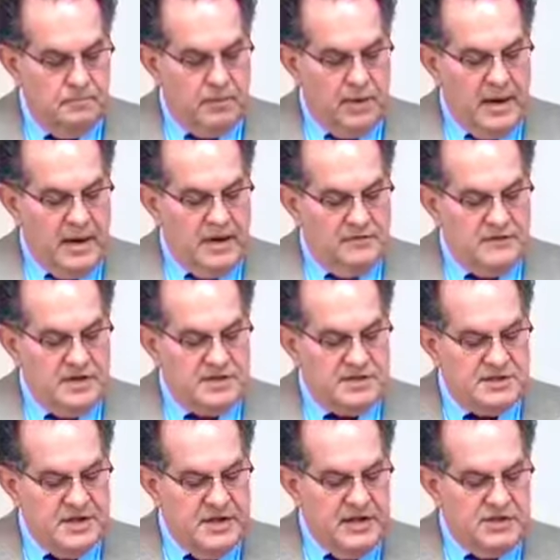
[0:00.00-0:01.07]
Bread of
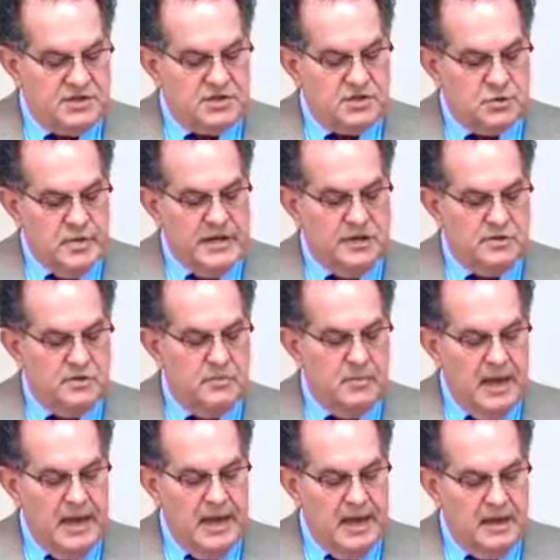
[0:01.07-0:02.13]
deceit is sweet to a
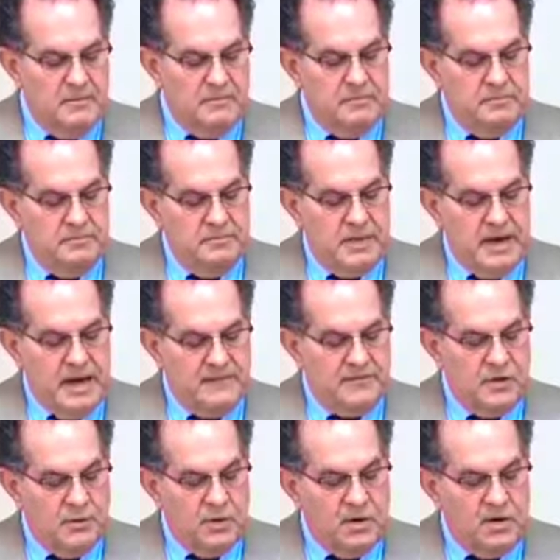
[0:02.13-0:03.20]
man, but
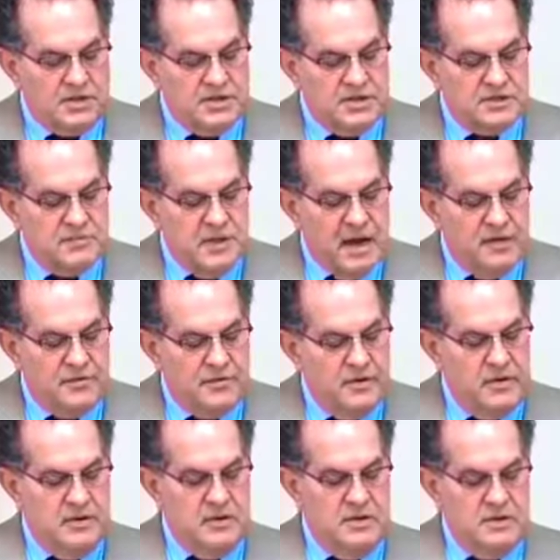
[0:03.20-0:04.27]
afterwards his
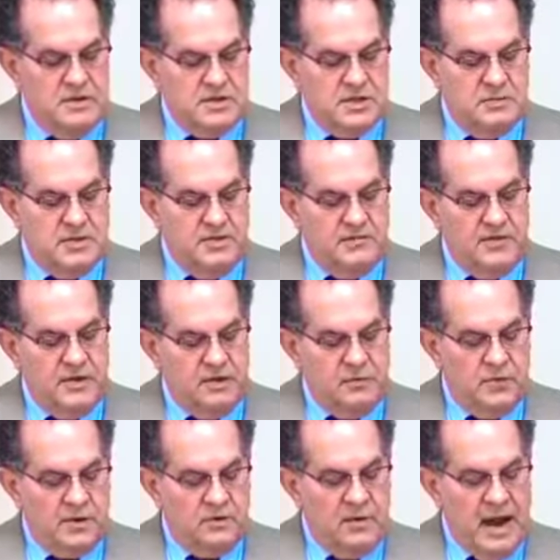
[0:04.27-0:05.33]
mouth shall be
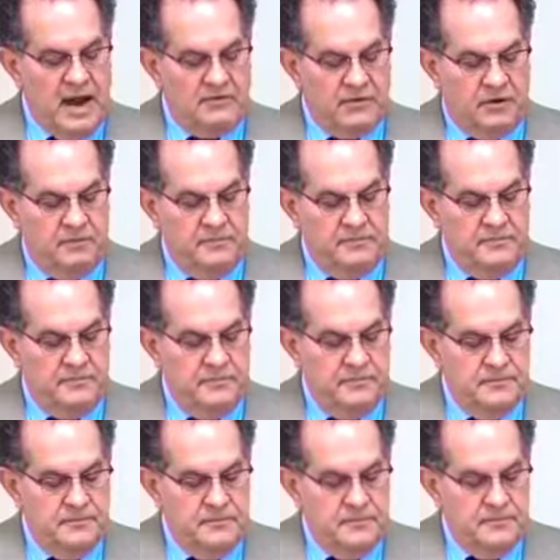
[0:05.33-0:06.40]
filled with gravel.
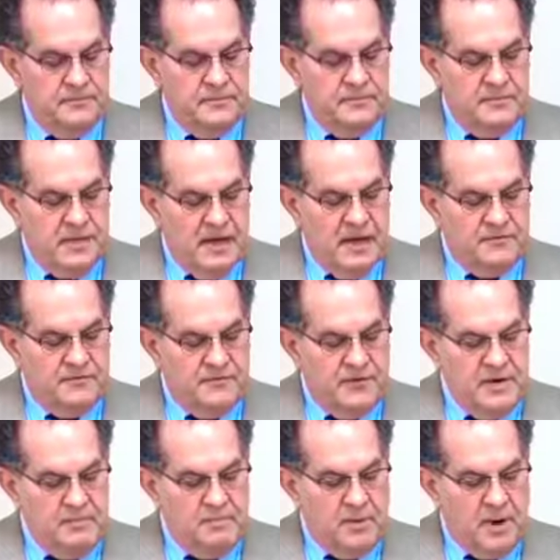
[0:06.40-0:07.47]

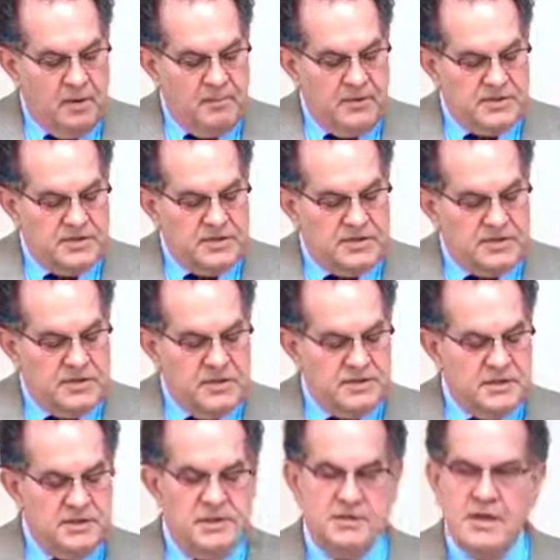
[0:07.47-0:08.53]
Every purpose
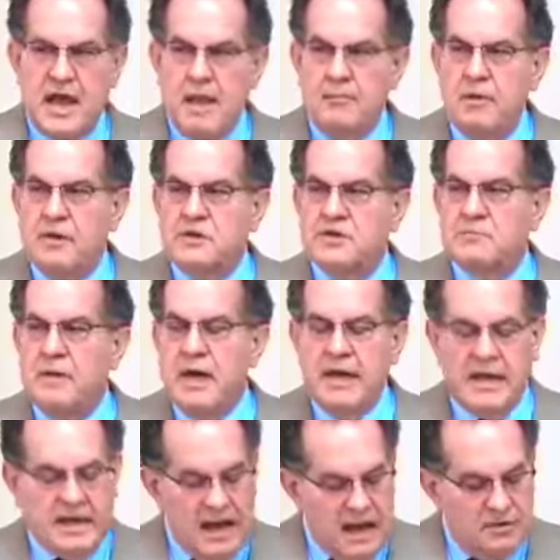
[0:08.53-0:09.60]
is established
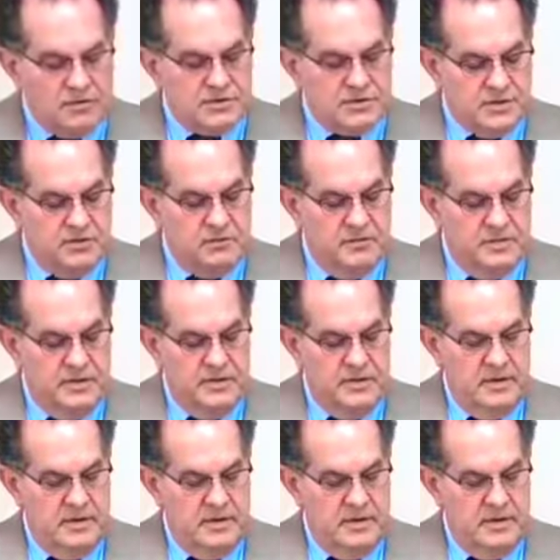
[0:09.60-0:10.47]
by counsel,